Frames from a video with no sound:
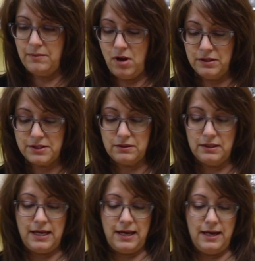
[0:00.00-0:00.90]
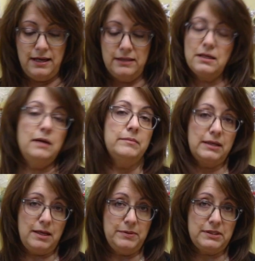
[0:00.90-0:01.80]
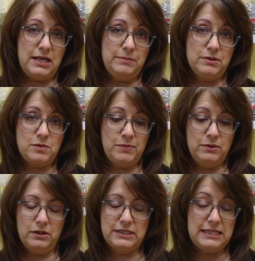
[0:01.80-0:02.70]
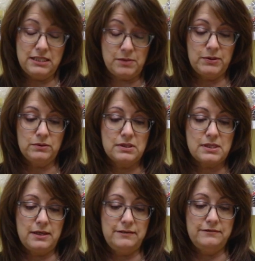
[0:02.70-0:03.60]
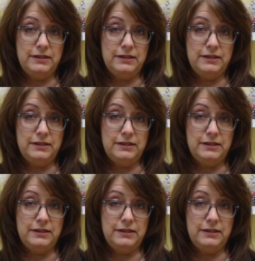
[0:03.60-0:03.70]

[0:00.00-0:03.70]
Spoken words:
I'm also going to add a couple tablespoons or teaspoons of